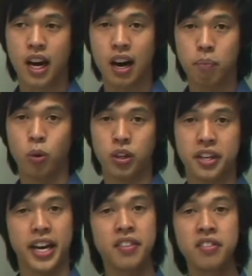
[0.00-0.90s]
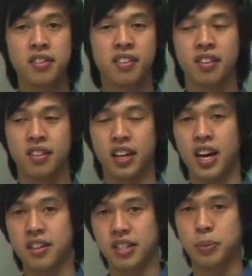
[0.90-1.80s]
are more dense than
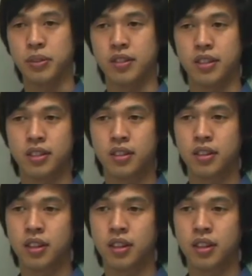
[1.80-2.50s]
other substances.